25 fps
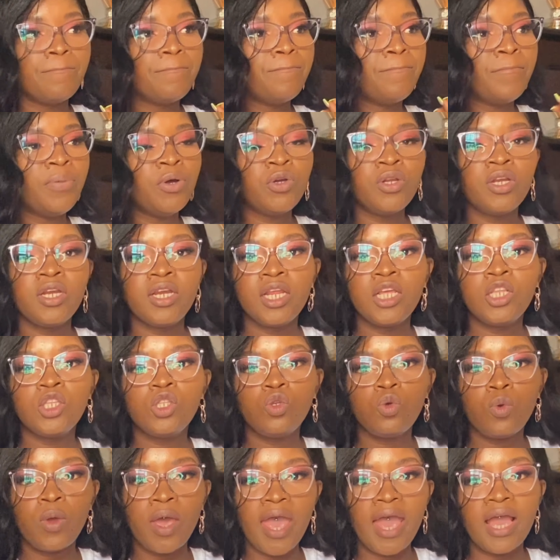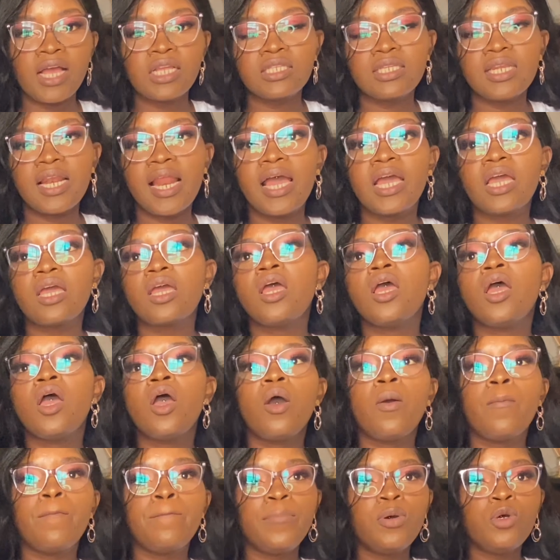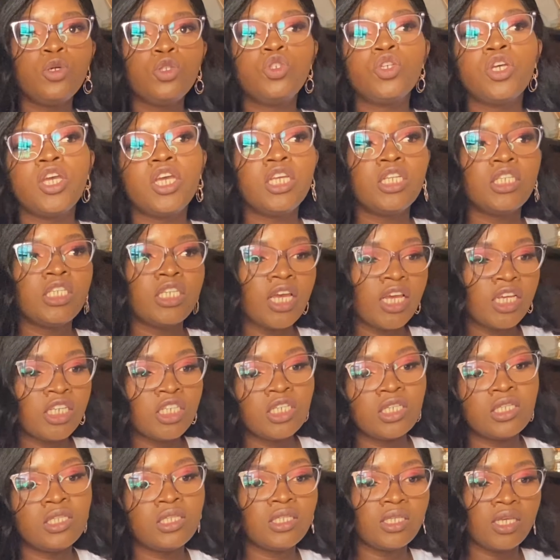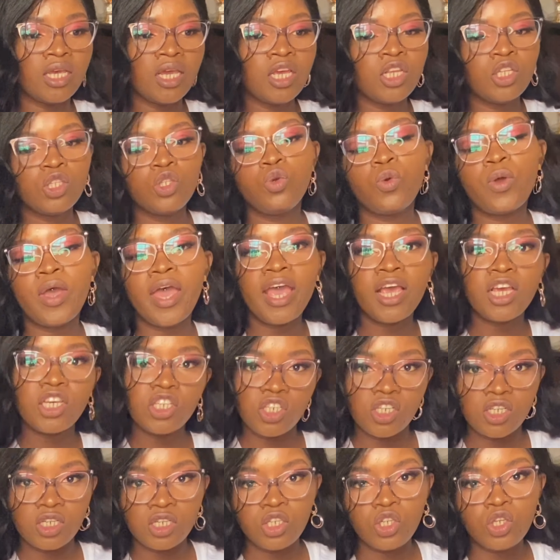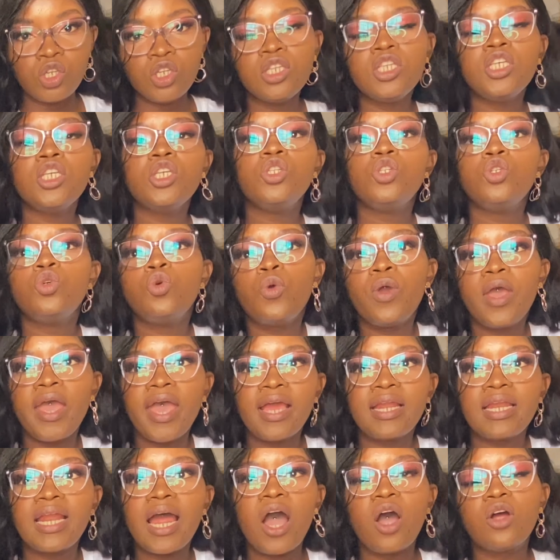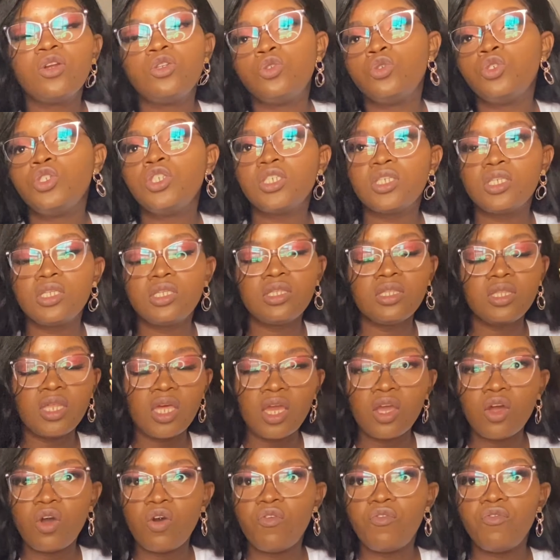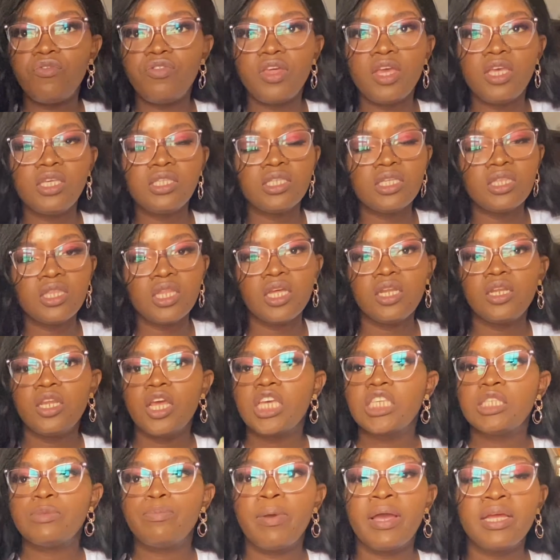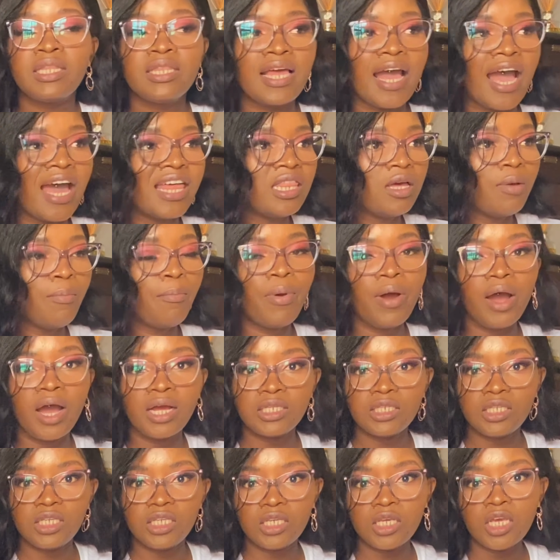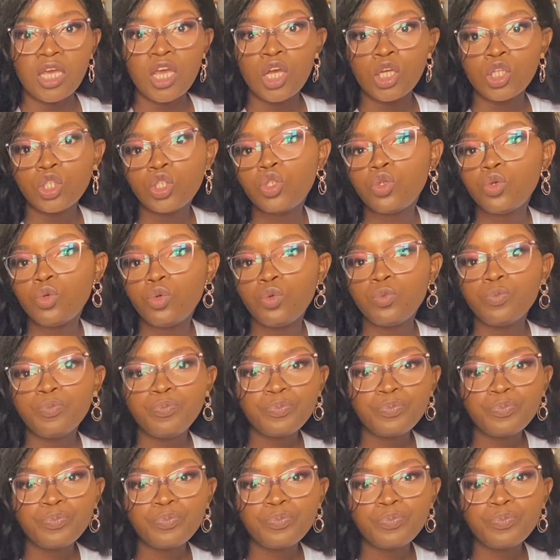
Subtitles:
put it into act. Like, put your intentions into action. You need to act out. Don't just think of things and then expect the other party to